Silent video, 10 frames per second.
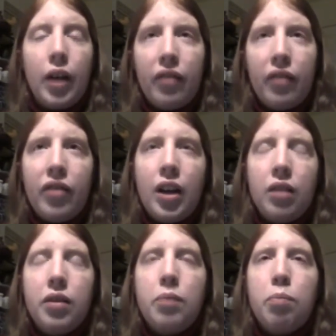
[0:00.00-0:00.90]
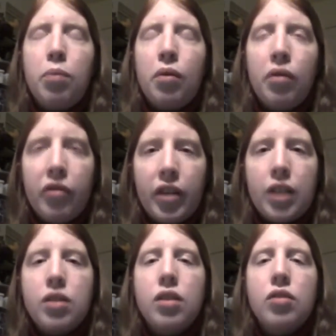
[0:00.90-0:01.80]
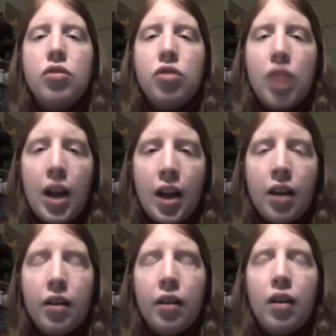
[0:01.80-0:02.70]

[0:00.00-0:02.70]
and I found the perfect shade